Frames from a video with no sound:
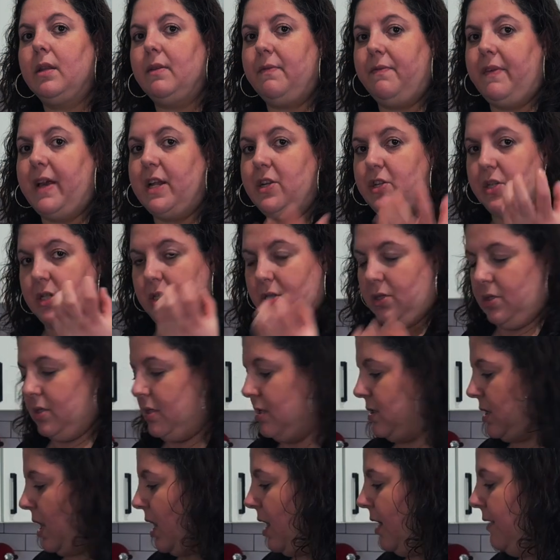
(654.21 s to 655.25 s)
veg is
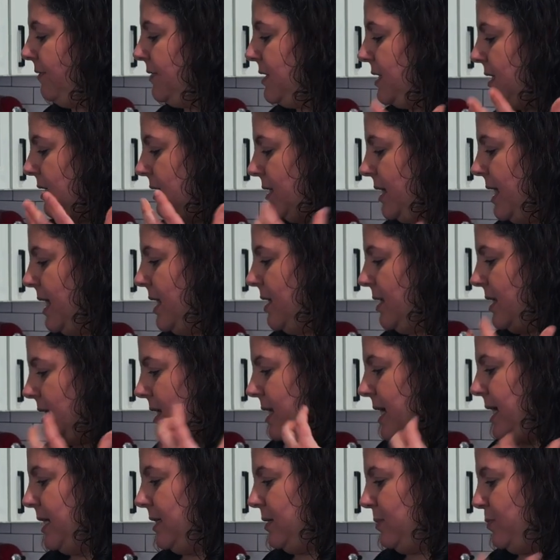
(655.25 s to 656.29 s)
soft and
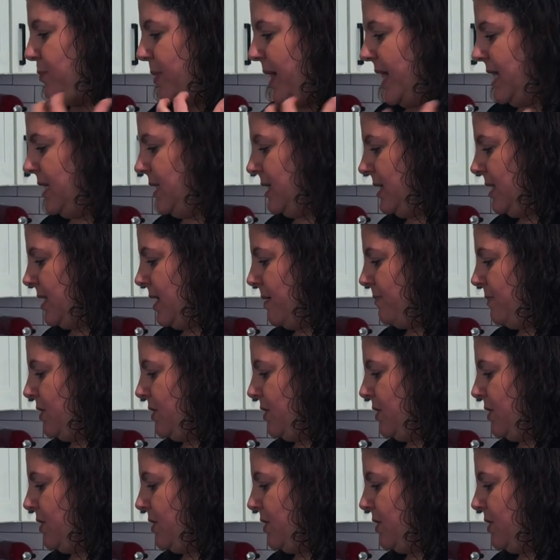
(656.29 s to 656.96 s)
nice bite to them.